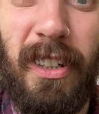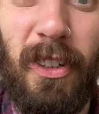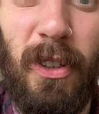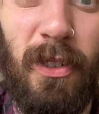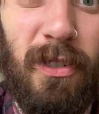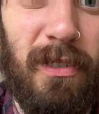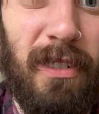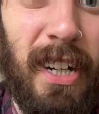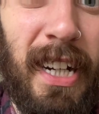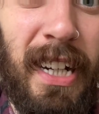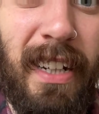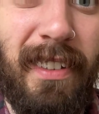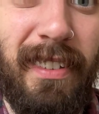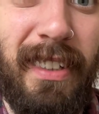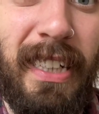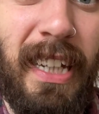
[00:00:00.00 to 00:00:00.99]
2
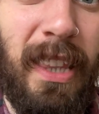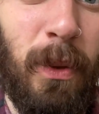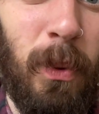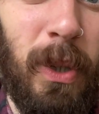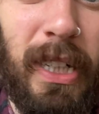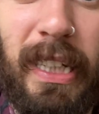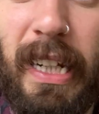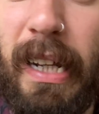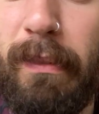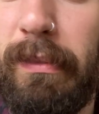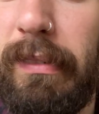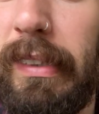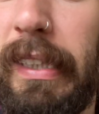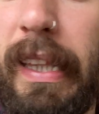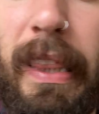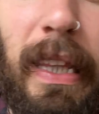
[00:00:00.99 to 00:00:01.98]
strings and the other one
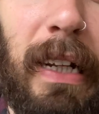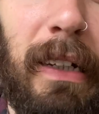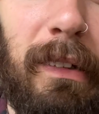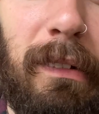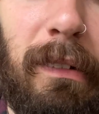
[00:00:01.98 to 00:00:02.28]
covering the 3rd